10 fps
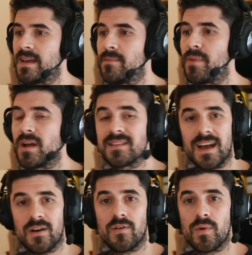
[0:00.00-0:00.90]
But
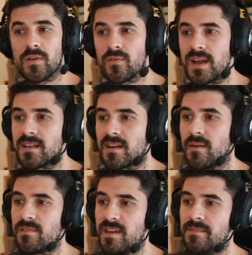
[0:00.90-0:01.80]
now when rain
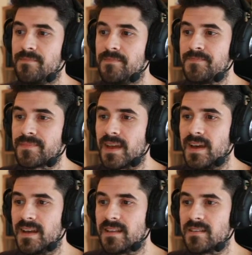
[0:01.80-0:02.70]
comes in,
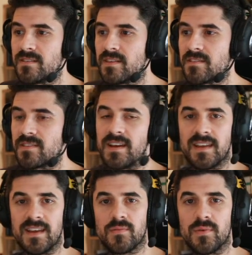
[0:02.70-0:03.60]
and this is, I
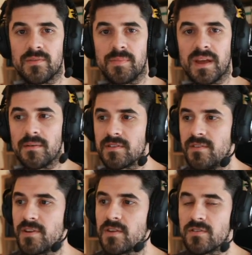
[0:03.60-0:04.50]
guess, where it becomes
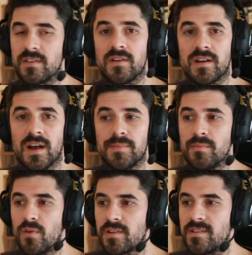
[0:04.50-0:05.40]
difficult, there are a couple
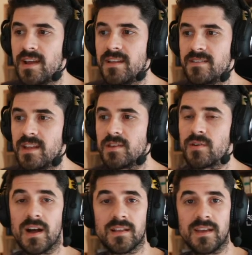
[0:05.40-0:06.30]
more states that you
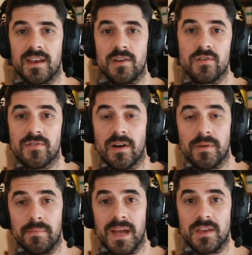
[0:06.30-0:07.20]
can't get here from
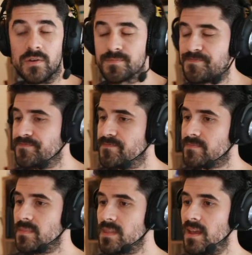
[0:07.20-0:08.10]
the menu.
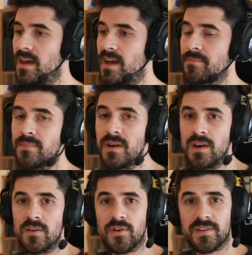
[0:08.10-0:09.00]

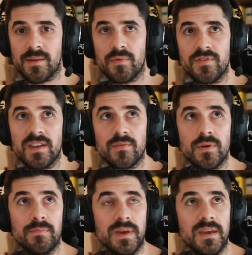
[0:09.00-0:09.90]
For example, these
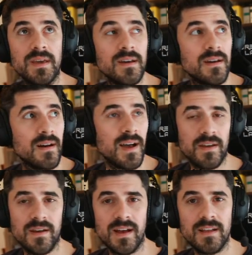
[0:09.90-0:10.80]
would be,
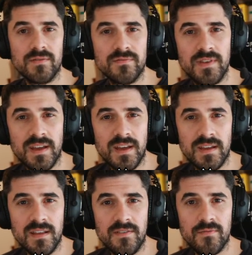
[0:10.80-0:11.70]
I don't think I
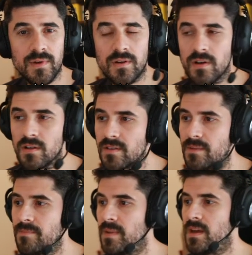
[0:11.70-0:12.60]
can even recall
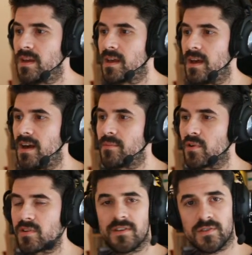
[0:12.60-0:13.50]
them
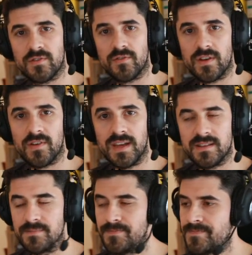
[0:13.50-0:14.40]
because it's hard to recreate
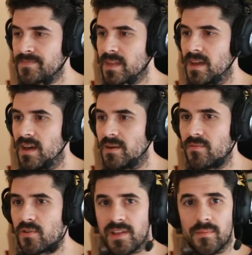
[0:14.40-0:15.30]
them.
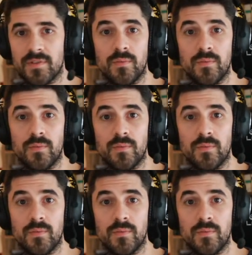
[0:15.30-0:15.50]
For example, there